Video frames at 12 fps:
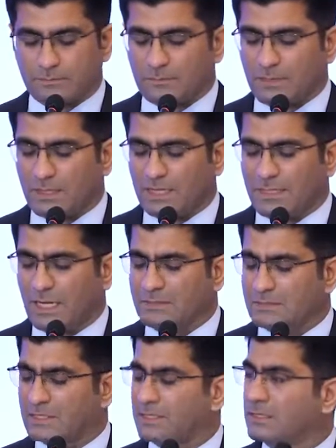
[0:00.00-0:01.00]

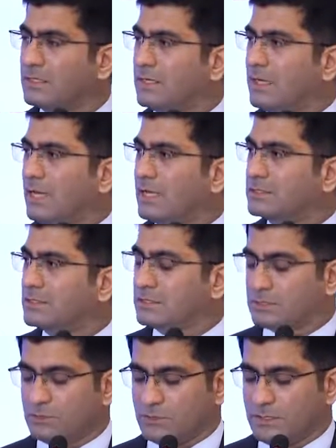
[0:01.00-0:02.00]
Enhancing access
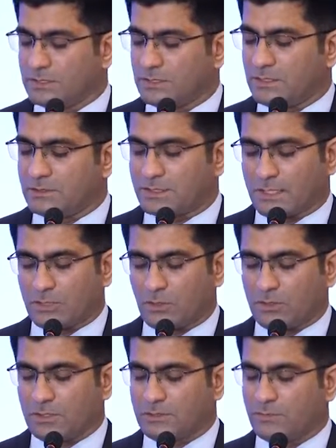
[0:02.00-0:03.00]
to digital
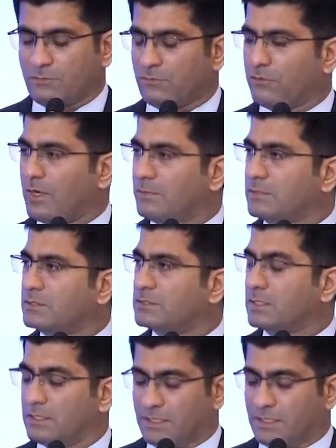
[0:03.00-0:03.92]
technology for farmers